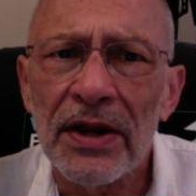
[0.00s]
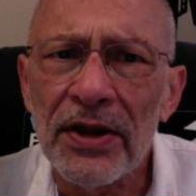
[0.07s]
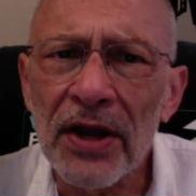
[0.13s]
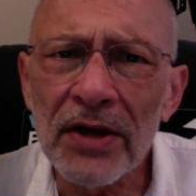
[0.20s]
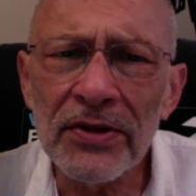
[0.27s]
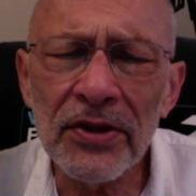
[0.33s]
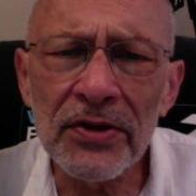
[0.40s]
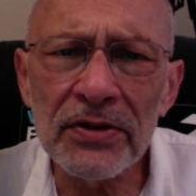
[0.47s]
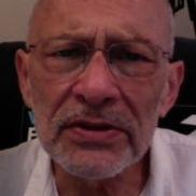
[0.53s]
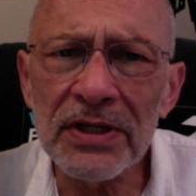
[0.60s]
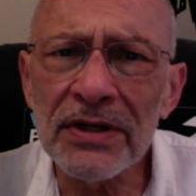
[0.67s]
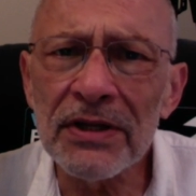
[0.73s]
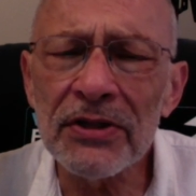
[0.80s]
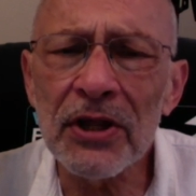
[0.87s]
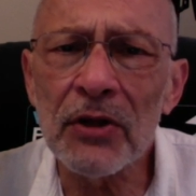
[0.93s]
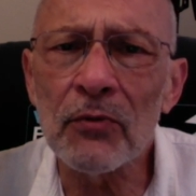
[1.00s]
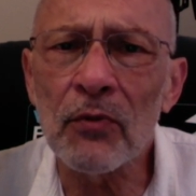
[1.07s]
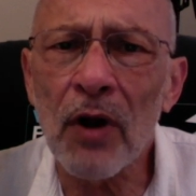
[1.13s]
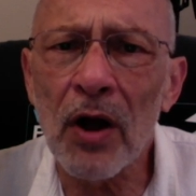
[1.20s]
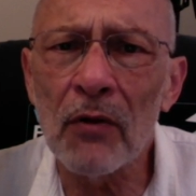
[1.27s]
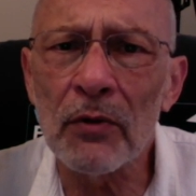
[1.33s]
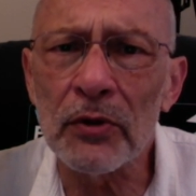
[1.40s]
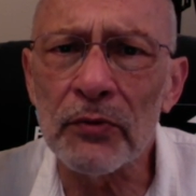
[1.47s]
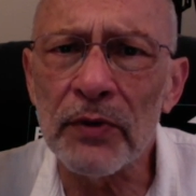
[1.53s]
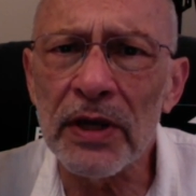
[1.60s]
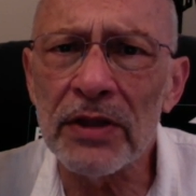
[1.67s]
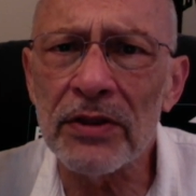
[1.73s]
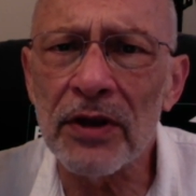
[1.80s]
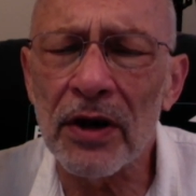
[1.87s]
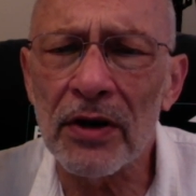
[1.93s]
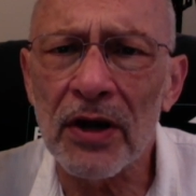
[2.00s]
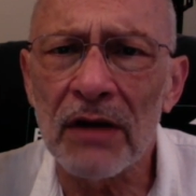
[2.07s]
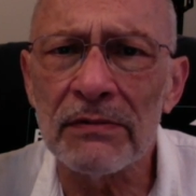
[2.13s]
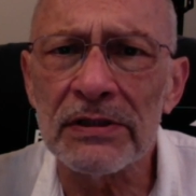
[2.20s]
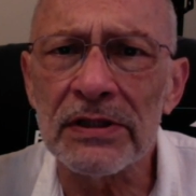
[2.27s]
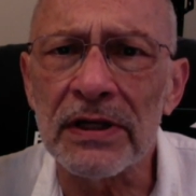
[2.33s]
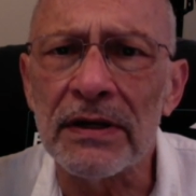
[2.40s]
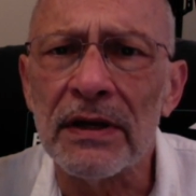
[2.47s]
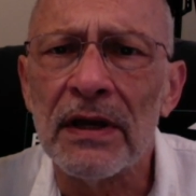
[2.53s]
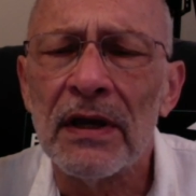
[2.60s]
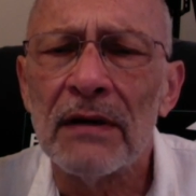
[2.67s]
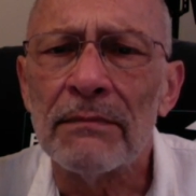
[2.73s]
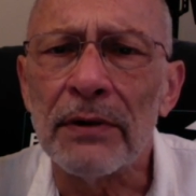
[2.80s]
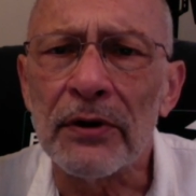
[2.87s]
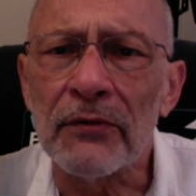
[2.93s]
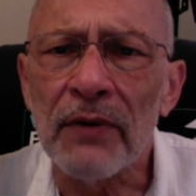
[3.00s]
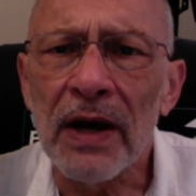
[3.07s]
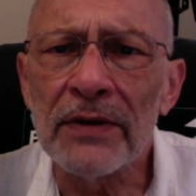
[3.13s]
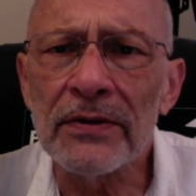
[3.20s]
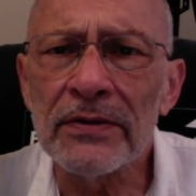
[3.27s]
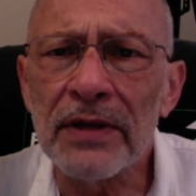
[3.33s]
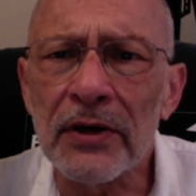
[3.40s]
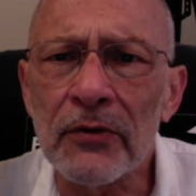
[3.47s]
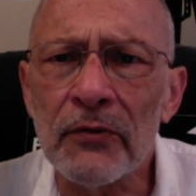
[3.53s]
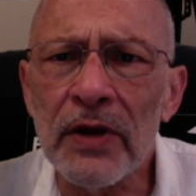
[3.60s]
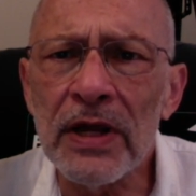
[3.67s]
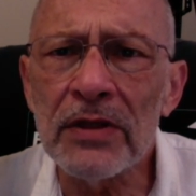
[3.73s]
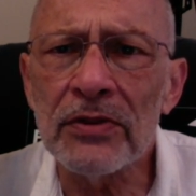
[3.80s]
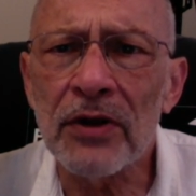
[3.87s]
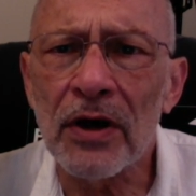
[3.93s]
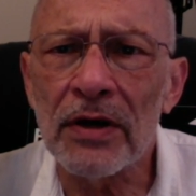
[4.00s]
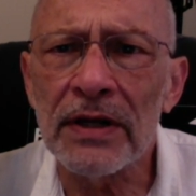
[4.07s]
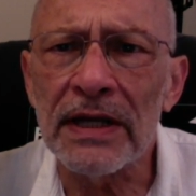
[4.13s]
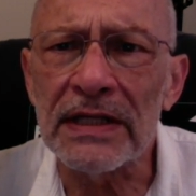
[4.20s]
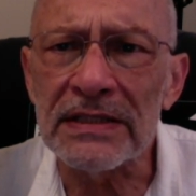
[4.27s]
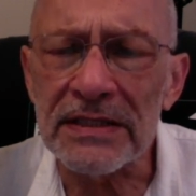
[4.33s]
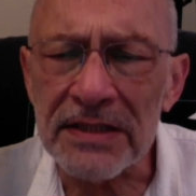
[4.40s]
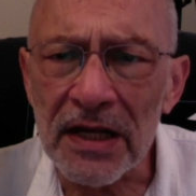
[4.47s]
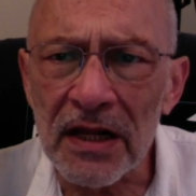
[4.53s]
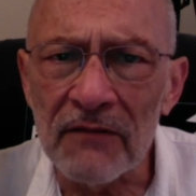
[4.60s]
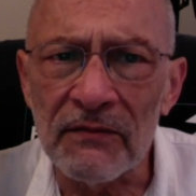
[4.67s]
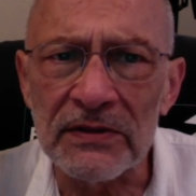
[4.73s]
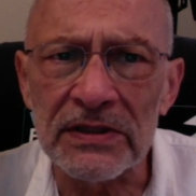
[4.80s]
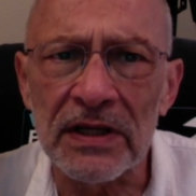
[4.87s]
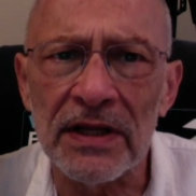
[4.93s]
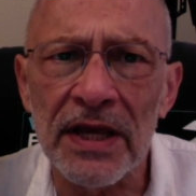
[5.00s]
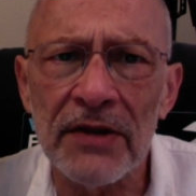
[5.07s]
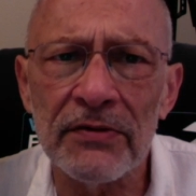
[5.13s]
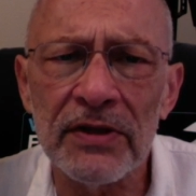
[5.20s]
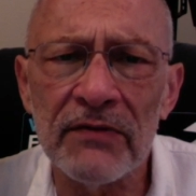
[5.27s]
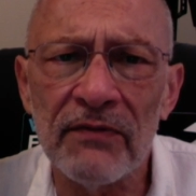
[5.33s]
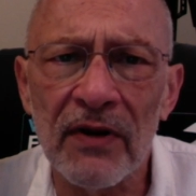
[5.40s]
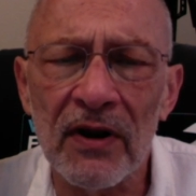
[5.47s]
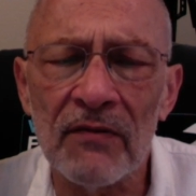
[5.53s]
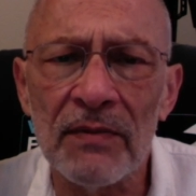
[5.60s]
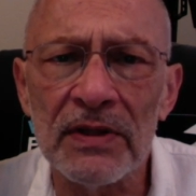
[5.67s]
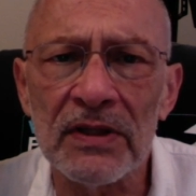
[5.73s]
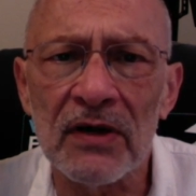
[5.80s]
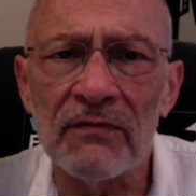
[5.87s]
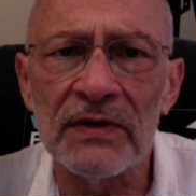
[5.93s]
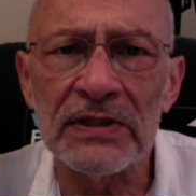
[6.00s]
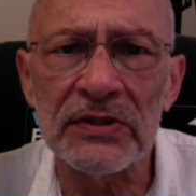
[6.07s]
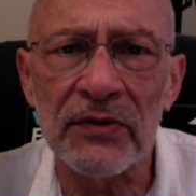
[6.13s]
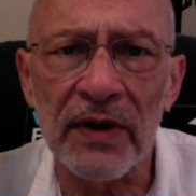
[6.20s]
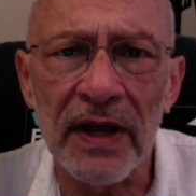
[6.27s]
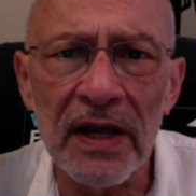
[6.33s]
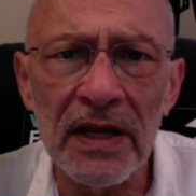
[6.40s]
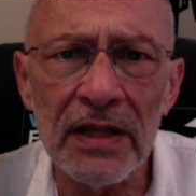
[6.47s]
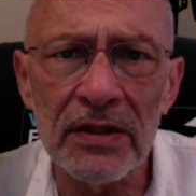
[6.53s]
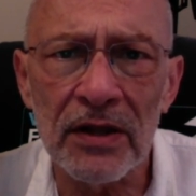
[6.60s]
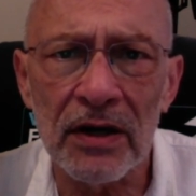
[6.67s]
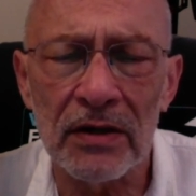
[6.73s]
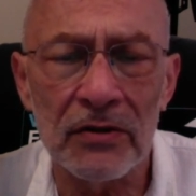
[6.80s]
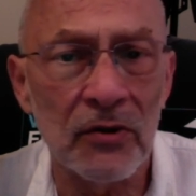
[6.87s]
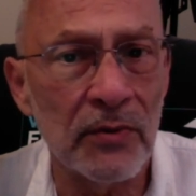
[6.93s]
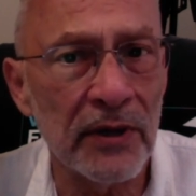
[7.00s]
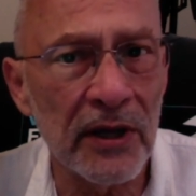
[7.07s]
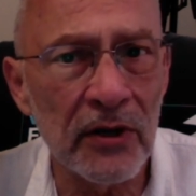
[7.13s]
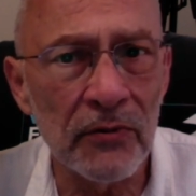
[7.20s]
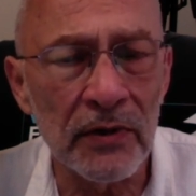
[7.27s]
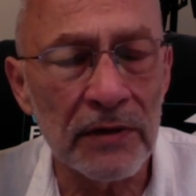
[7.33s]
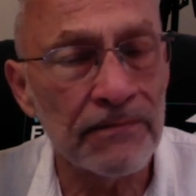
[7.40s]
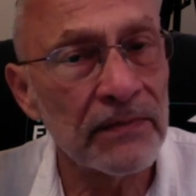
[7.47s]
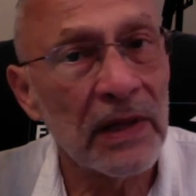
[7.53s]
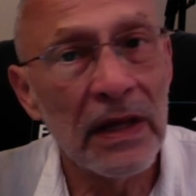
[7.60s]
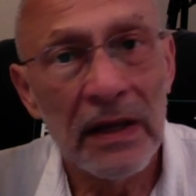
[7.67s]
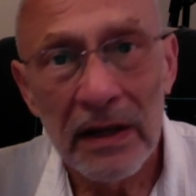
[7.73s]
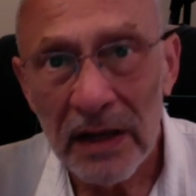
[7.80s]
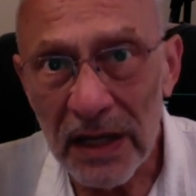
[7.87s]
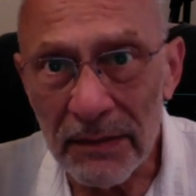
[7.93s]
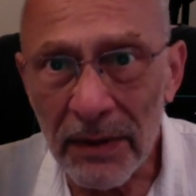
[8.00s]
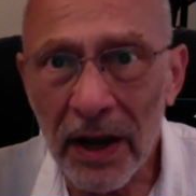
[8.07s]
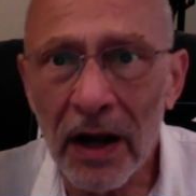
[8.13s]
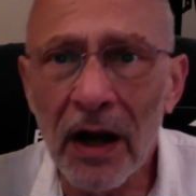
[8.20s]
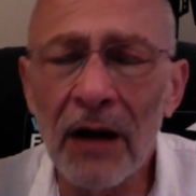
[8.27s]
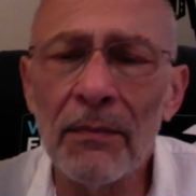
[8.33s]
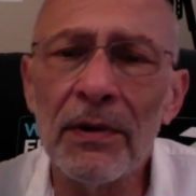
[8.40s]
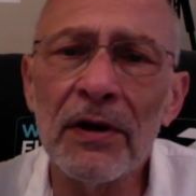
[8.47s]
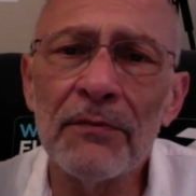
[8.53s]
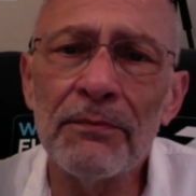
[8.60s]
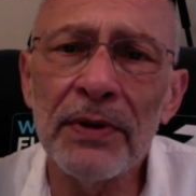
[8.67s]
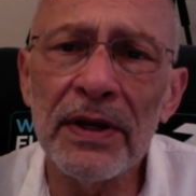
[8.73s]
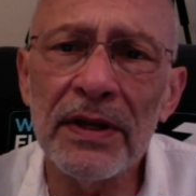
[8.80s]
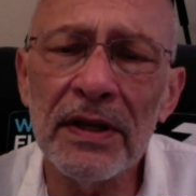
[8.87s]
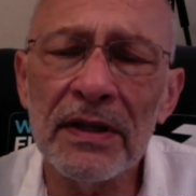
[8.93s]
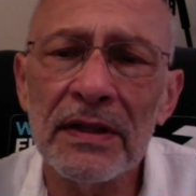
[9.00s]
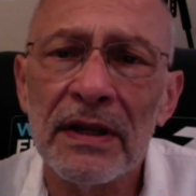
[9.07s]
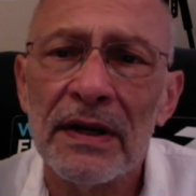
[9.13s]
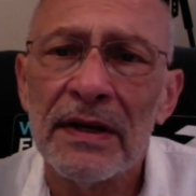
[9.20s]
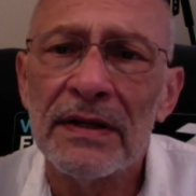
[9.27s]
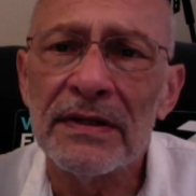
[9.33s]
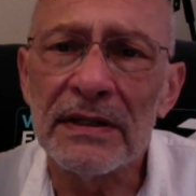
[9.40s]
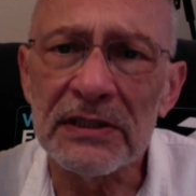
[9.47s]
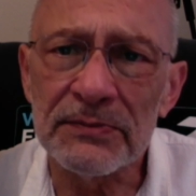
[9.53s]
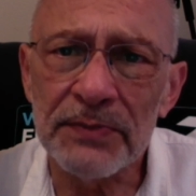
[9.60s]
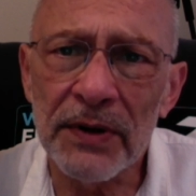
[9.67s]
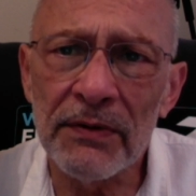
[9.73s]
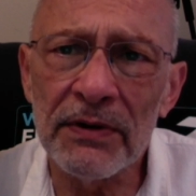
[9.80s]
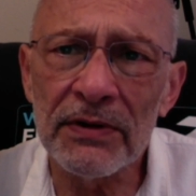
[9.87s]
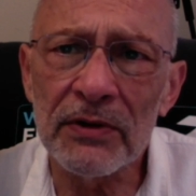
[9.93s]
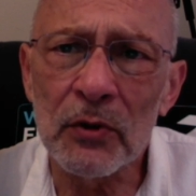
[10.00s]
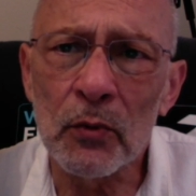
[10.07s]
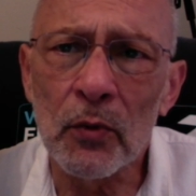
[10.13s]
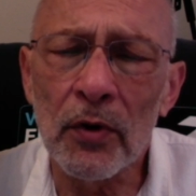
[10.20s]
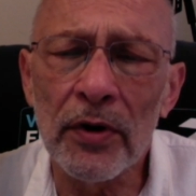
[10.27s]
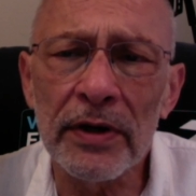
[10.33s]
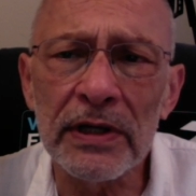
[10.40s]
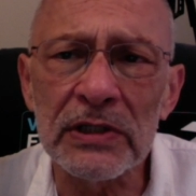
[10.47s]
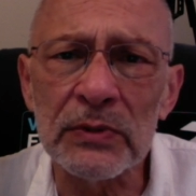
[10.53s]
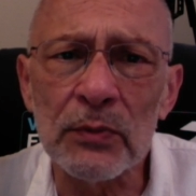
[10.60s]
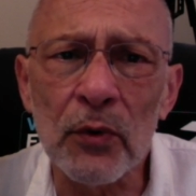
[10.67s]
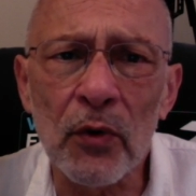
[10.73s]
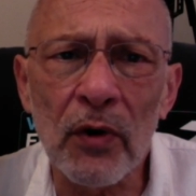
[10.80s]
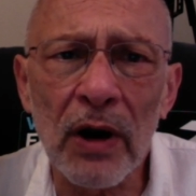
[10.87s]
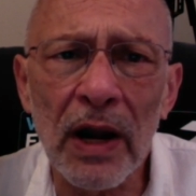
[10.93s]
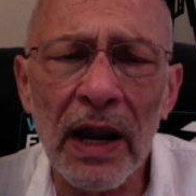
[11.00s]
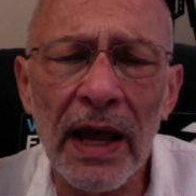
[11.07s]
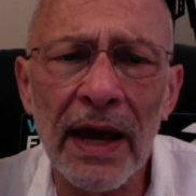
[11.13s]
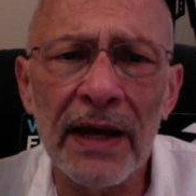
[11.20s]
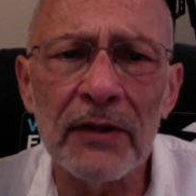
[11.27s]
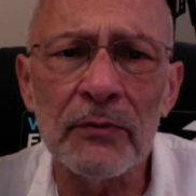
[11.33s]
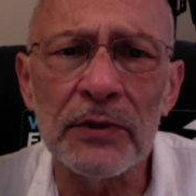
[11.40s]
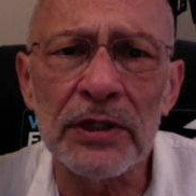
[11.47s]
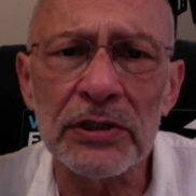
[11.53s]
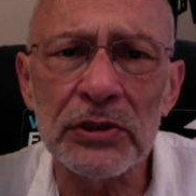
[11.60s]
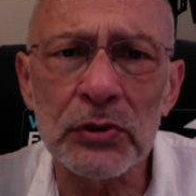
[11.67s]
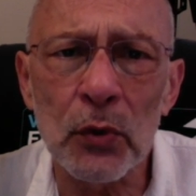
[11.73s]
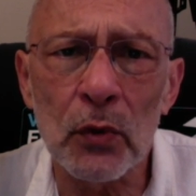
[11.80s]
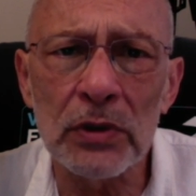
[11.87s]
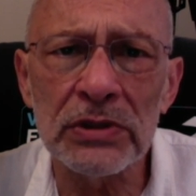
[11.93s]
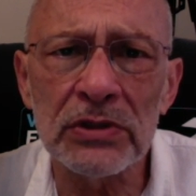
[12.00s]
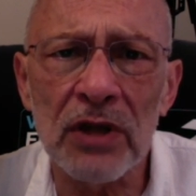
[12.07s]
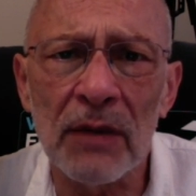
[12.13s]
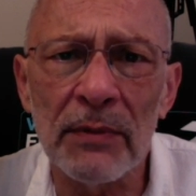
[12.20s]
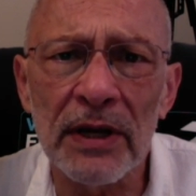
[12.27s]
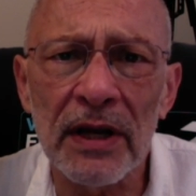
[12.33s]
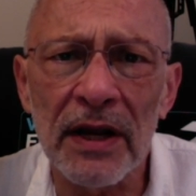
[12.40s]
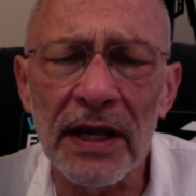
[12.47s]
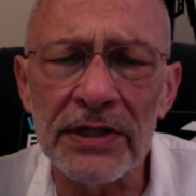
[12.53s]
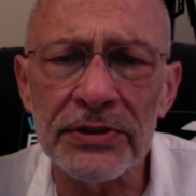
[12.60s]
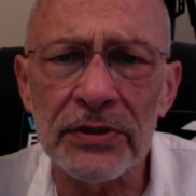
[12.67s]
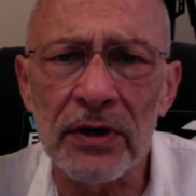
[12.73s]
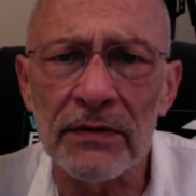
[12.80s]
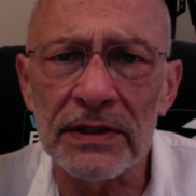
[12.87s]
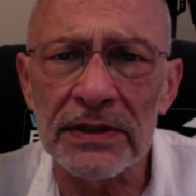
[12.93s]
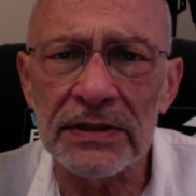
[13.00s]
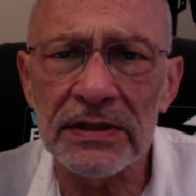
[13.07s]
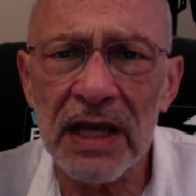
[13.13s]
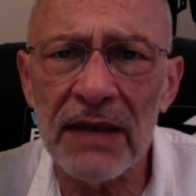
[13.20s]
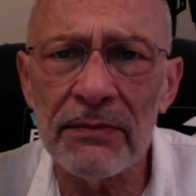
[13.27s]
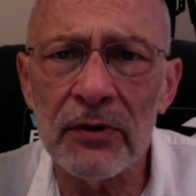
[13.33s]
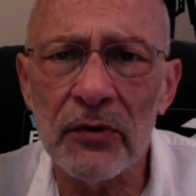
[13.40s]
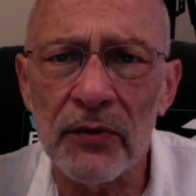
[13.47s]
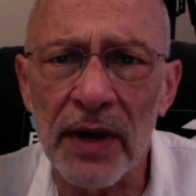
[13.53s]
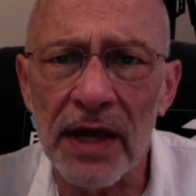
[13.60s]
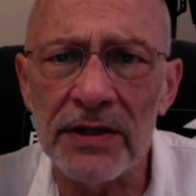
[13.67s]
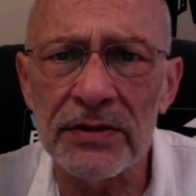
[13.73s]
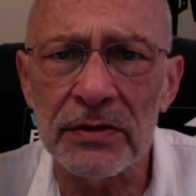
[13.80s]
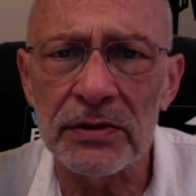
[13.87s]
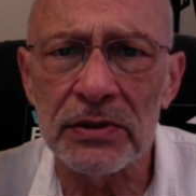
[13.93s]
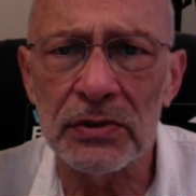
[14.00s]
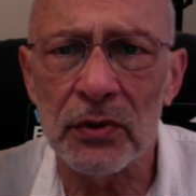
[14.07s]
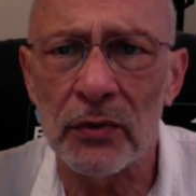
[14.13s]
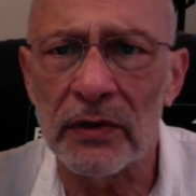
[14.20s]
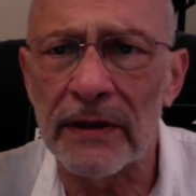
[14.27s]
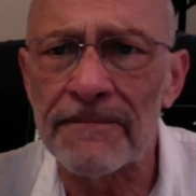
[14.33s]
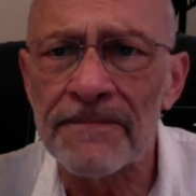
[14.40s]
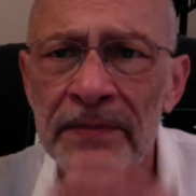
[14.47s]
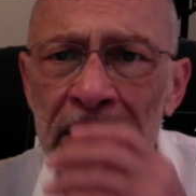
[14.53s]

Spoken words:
Not that there's anything wrong with Greek thought, obviously, but rather that Greek thought itself is a later development of Israeli thought to begin with. In my humble opinion, the spirit of the work is more aligned with the source nomenclature of the same creation story.